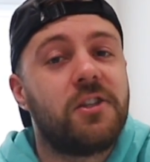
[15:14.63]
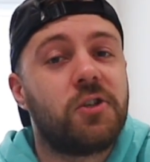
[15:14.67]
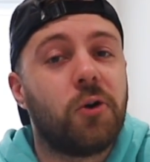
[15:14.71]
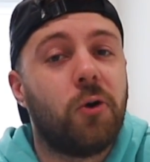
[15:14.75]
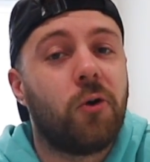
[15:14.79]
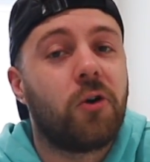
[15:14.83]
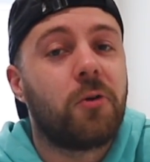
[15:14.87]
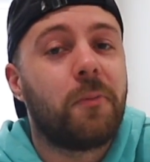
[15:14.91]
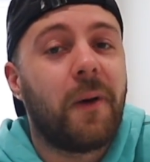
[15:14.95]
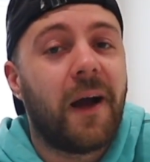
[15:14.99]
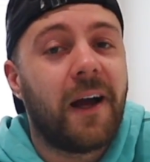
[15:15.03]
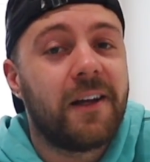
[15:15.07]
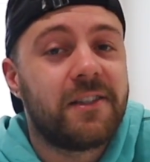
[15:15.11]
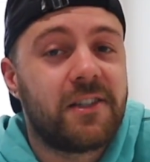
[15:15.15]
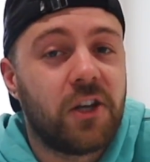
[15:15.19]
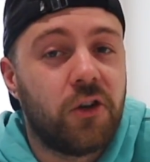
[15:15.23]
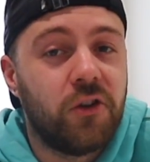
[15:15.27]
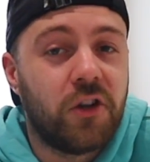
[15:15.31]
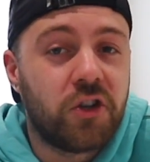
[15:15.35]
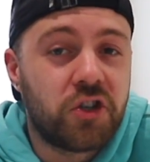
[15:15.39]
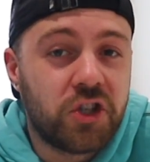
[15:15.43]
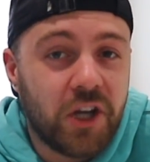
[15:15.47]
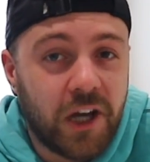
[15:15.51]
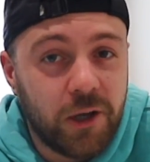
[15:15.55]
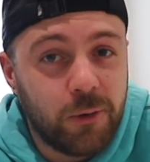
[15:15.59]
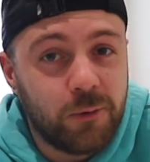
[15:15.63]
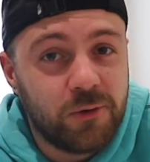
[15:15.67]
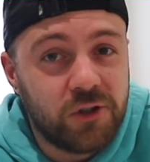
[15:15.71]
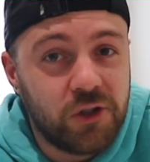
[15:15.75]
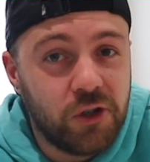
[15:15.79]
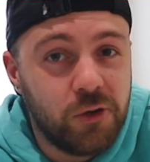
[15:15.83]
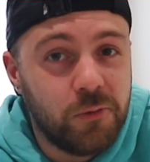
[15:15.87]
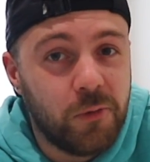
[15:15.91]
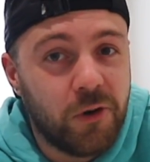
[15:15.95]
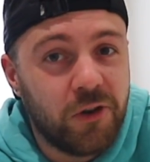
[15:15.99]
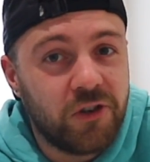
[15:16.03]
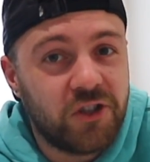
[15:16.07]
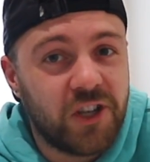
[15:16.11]
talk about it on the channel
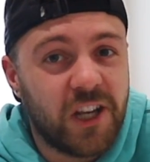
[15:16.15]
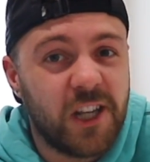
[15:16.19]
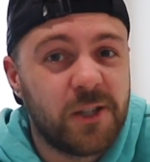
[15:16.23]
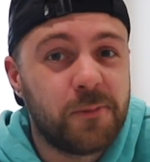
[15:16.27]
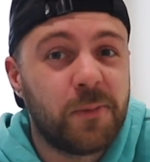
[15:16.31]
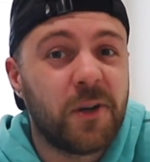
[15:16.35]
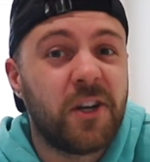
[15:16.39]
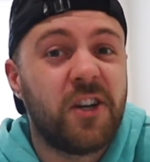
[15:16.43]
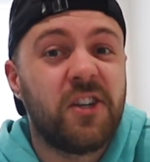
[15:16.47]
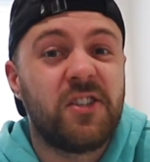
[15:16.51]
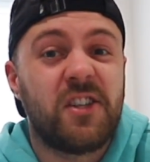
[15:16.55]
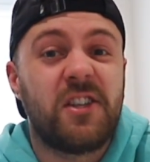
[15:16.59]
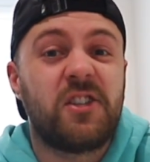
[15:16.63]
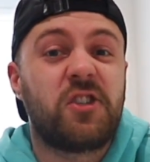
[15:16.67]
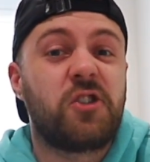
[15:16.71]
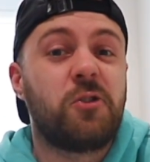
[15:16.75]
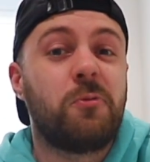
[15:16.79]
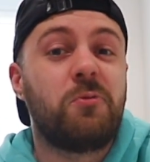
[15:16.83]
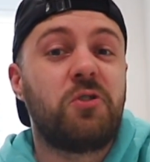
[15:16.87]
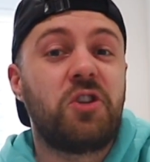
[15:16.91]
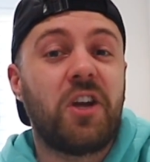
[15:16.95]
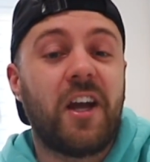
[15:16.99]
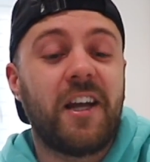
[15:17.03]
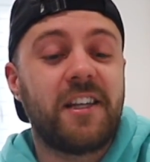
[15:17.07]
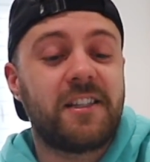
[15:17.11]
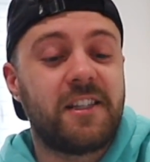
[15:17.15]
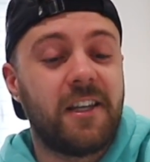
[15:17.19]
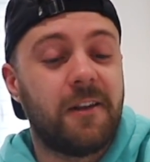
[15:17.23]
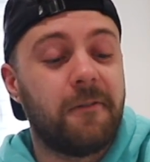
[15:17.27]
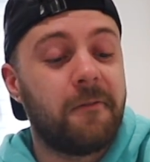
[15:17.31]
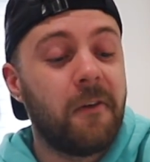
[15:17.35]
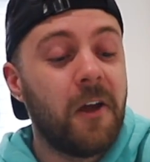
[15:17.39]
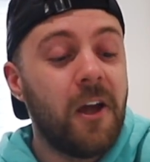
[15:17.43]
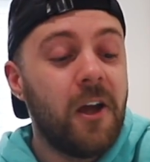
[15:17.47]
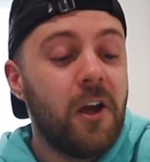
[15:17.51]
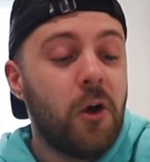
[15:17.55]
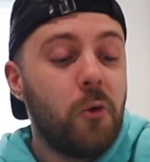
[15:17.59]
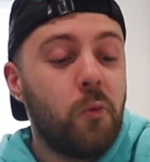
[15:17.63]
too much, is because it's subjective.